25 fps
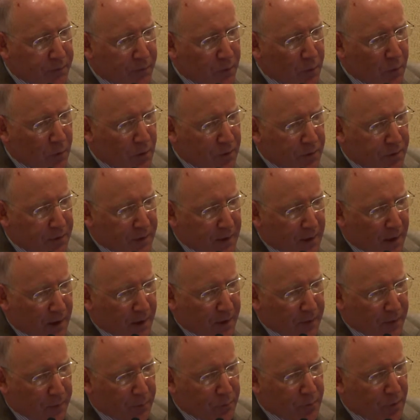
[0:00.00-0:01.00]
for
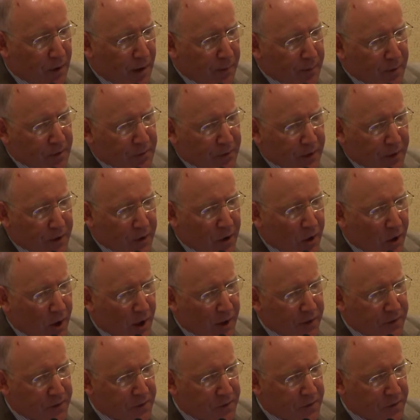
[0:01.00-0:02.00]
the primary
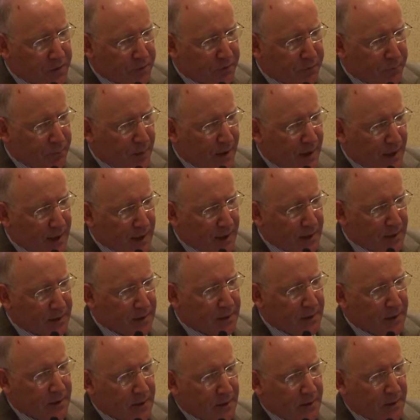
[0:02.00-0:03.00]
causes of
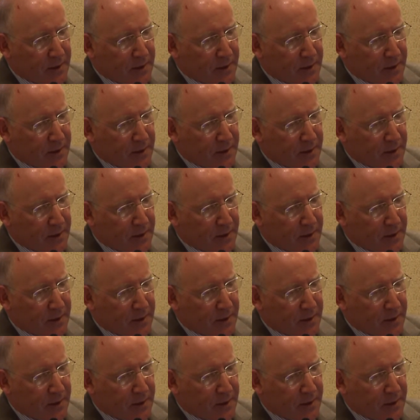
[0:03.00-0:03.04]
pain,